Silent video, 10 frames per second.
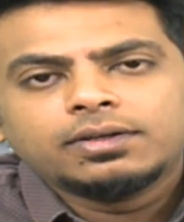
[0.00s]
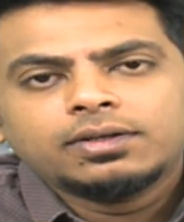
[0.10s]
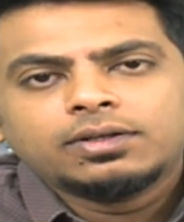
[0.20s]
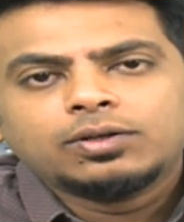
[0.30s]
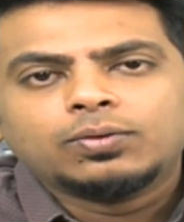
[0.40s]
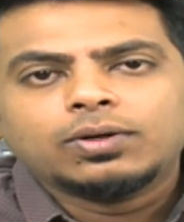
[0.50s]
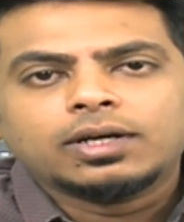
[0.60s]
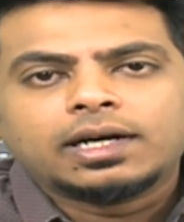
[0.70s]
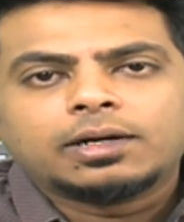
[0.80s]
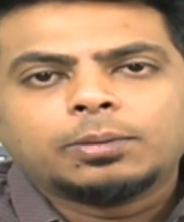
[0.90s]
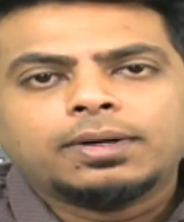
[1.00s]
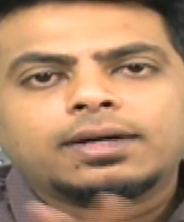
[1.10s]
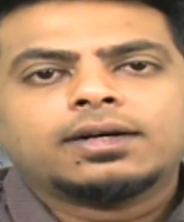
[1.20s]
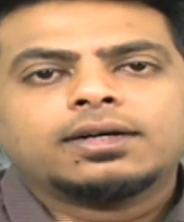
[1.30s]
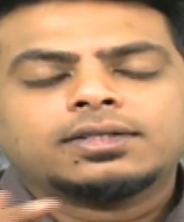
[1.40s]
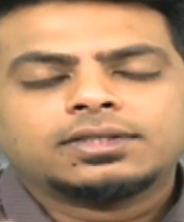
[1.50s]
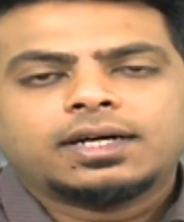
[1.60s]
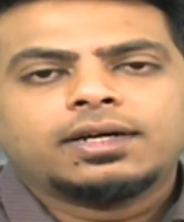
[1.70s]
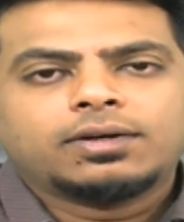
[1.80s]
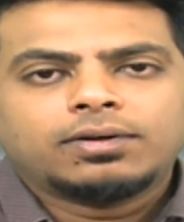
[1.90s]
you will get a better
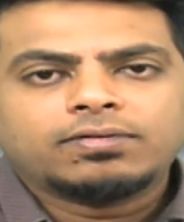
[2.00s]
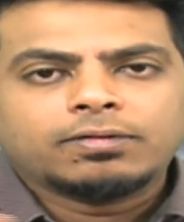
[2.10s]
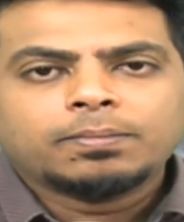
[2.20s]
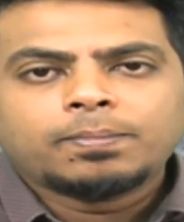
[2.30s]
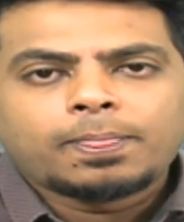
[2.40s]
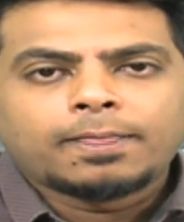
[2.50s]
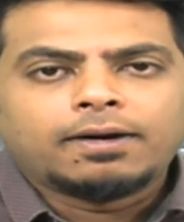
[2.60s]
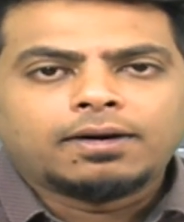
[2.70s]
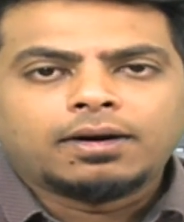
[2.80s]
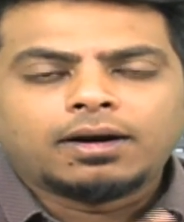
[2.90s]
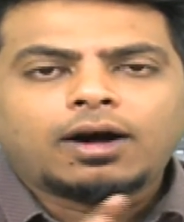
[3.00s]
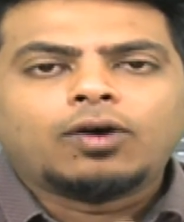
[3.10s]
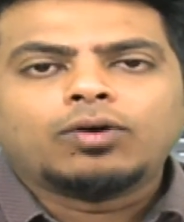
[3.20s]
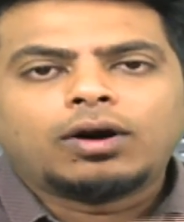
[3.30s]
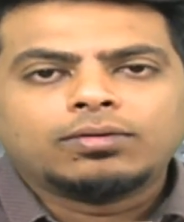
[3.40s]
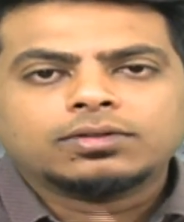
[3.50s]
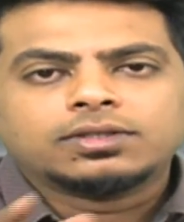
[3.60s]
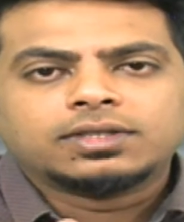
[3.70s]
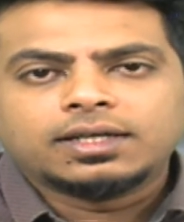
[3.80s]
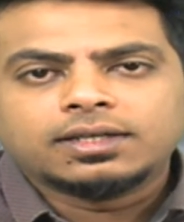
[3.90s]
understanding of how this
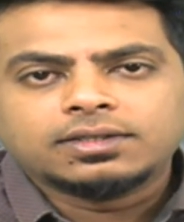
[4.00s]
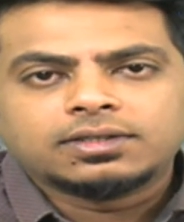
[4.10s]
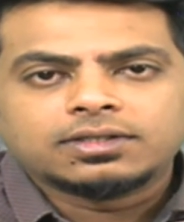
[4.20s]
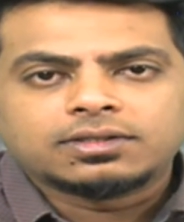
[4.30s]
sentence is